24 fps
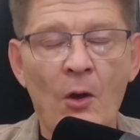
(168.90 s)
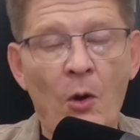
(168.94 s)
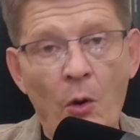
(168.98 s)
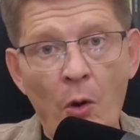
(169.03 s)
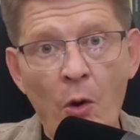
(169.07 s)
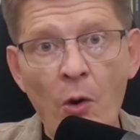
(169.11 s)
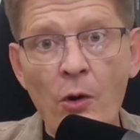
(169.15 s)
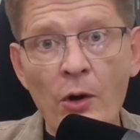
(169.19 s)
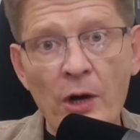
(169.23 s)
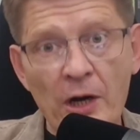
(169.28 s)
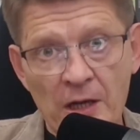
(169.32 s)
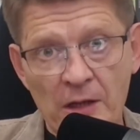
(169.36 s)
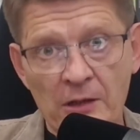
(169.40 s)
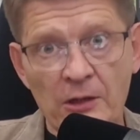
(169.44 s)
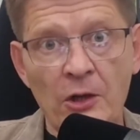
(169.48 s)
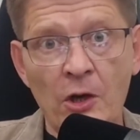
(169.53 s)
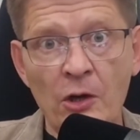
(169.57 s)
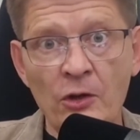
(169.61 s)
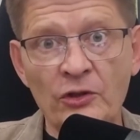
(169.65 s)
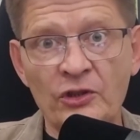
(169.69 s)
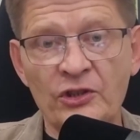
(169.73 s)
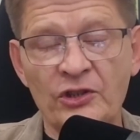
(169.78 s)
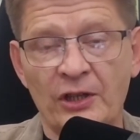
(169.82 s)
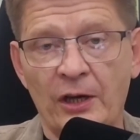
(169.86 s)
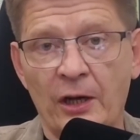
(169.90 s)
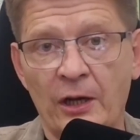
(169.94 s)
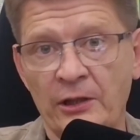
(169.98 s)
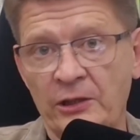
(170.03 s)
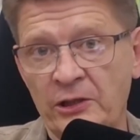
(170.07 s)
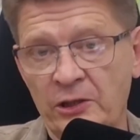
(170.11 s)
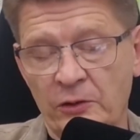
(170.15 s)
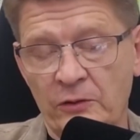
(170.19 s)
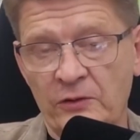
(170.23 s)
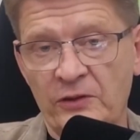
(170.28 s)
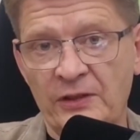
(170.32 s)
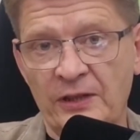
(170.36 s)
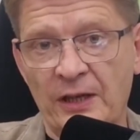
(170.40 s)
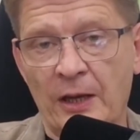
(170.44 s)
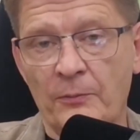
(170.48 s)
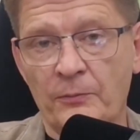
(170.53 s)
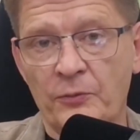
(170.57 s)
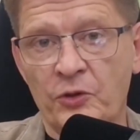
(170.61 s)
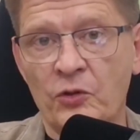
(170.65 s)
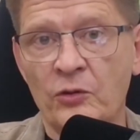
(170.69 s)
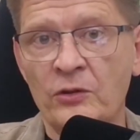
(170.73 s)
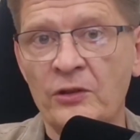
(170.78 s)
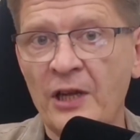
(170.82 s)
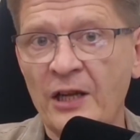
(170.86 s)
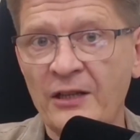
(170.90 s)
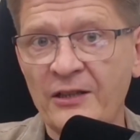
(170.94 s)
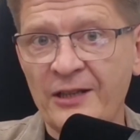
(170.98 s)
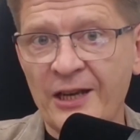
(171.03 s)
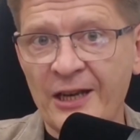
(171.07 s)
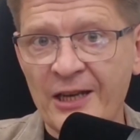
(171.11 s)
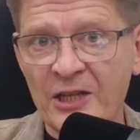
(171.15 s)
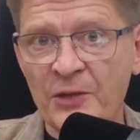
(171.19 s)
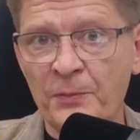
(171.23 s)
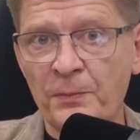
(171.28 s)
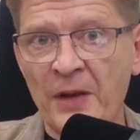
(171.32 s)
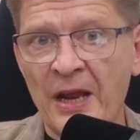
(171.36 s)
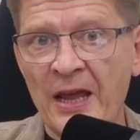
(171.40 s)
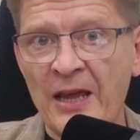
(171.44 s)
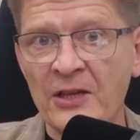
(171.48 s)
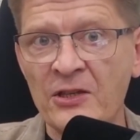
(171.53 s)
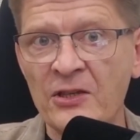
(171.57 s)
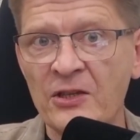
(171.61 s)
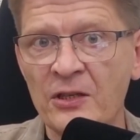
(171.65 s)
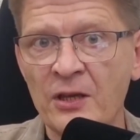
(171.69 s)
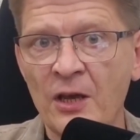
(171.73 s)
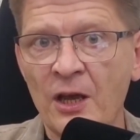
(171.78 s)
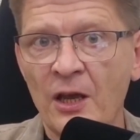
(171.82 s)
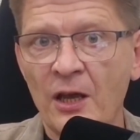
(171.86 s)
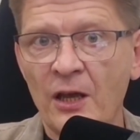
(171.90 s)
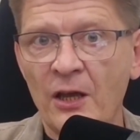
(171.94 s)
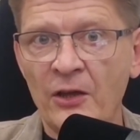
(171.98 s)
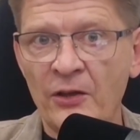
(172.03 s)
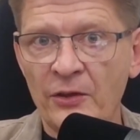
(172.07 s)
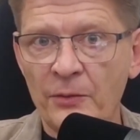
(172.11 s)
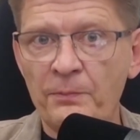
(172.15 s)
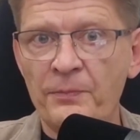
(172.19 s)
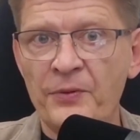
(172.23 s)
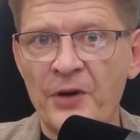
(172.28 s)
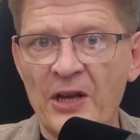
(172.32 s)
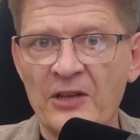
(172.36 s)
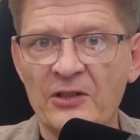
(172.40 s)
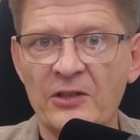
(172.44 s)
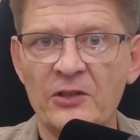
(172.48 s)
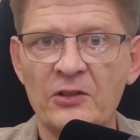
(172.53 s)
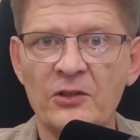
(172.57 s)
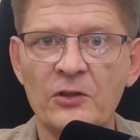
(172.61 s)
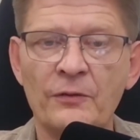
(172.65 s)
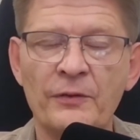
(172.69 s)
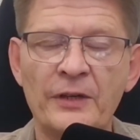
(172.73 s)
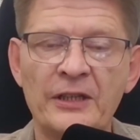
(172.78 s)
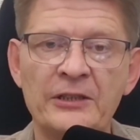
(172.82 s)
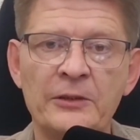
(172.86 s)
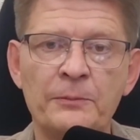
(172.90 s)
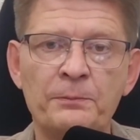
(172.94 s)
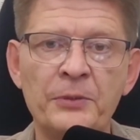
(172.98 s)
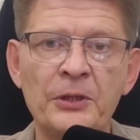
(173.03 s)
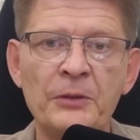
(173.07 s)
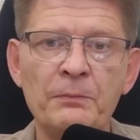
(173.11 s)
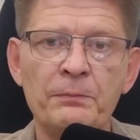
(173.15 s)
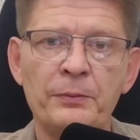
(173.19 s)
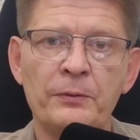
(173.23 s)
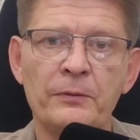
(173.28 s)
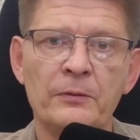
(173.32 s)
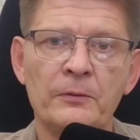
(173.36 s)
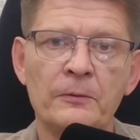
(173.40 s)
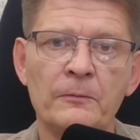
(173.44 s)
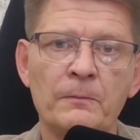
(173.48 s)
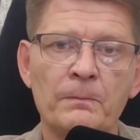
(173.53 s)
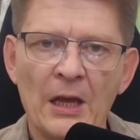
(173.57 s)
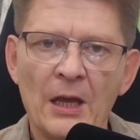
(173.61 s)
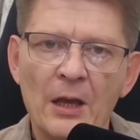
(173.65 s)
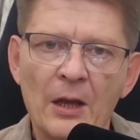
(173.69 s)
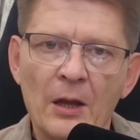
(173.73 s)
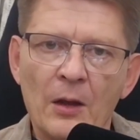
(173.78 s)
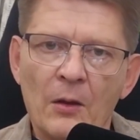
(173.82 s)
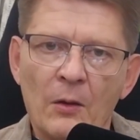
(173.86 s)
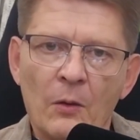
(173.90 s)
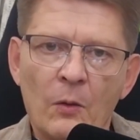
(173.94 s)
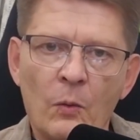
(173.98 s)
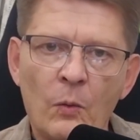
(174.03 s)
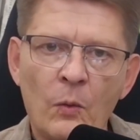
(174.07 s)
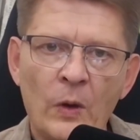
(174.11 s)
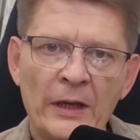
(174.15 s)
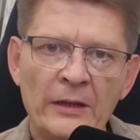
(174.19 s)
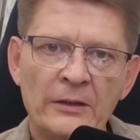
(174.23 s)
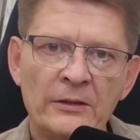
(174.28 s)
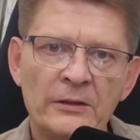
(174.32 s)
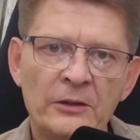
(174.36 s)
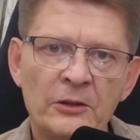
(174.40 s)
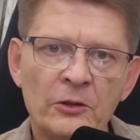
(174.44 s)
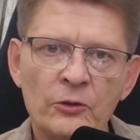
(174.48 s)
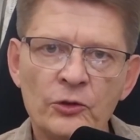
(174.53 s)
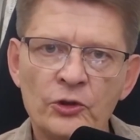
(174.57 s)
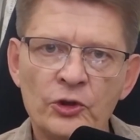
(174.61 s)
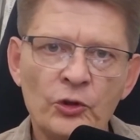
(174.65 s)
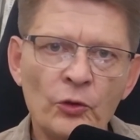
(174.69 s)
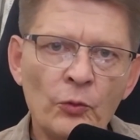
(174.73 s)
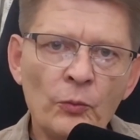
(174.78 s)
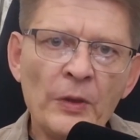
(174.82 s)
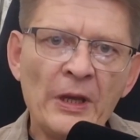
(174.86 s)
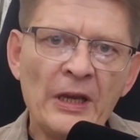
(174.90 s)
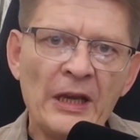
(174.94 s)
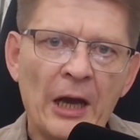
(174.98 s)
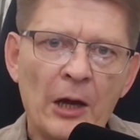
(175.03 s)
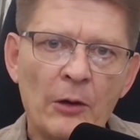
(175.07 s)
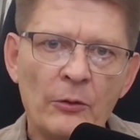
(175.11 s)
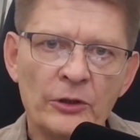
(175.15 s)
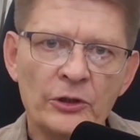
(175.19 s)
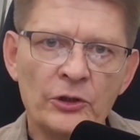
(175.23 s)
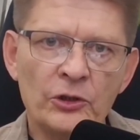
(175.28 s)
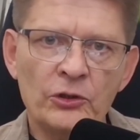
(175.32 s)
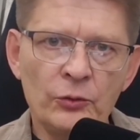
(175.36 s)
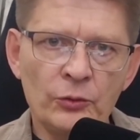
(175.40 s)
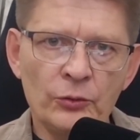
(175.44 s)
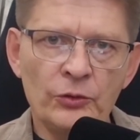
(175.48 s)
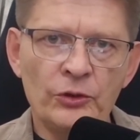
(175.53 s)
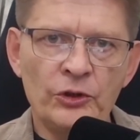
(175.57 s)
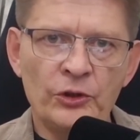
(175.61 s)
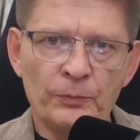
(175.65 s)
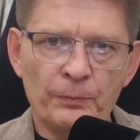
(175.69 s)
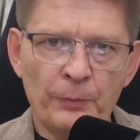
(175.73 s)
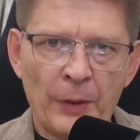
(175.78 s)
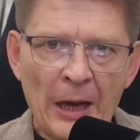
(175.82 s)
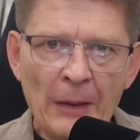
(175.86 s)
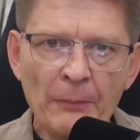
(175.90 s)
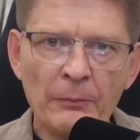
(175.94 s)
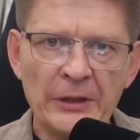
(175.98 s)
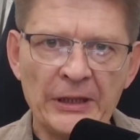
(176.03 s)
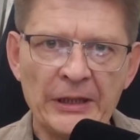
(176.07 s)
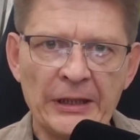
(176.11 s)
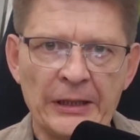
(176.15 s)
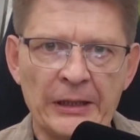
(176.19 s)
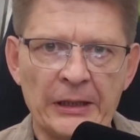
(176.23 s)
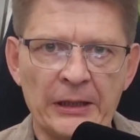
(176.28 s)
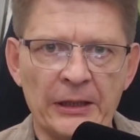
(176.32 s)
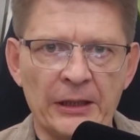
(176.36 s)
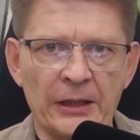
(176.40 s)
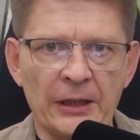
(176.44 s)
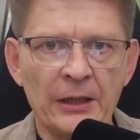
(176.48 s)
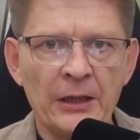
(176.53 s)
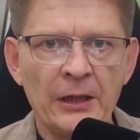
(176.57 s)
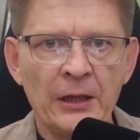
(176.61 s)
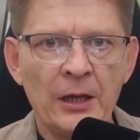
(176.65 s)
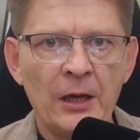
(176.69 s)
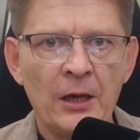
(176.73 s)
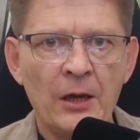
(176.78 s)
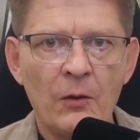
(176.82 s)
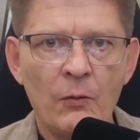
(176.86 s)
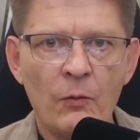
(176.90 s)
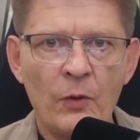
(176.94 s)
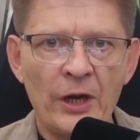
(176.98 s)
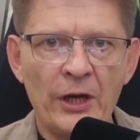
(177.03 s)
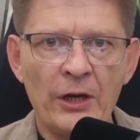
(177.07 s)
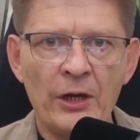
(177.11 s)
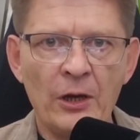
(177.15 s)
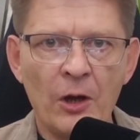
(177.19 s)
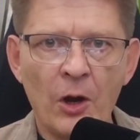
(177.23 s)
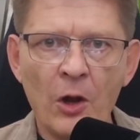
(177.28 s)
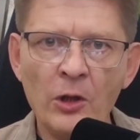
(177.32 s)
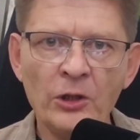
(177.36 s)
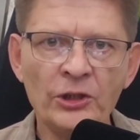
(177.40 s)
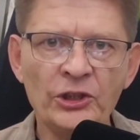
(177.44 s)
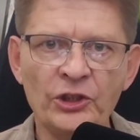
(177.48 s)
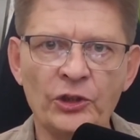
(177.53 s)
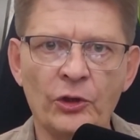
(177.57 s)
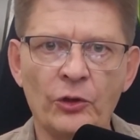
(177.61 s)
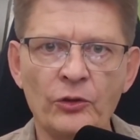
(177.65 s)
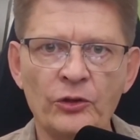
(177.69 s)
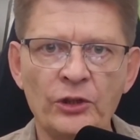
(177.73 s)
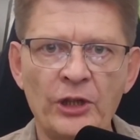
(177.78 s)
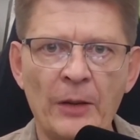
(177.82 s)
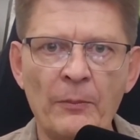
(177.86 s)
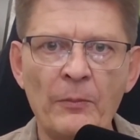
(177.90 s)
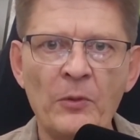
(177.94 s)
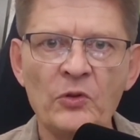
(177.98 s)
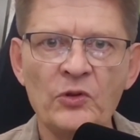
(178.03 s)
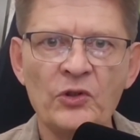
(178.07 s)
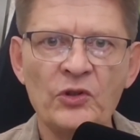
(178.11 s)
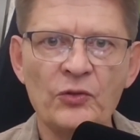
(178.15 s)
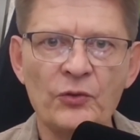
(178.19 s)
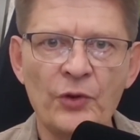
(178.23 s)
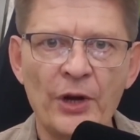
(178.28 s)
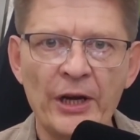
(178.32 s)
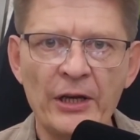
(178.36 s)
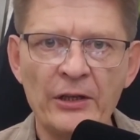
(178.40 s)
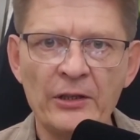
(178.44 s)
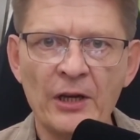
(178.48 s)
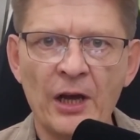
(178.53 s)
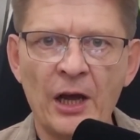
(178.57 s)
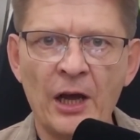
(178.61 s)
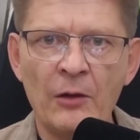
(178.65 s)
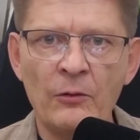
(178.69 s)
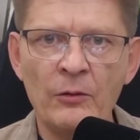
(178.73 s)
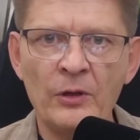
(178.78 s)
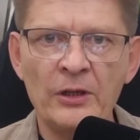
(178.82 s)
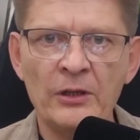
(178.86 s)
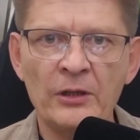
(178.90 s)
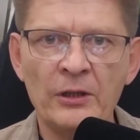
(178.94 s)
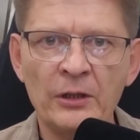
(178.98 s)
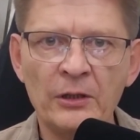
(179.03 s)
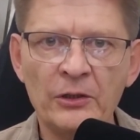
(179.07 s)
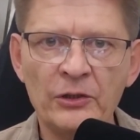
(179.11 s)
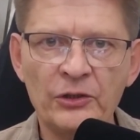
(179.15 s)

or alongside consumption that takes place in the presence of other people. When consuming our goods publicly, we also demonstrate our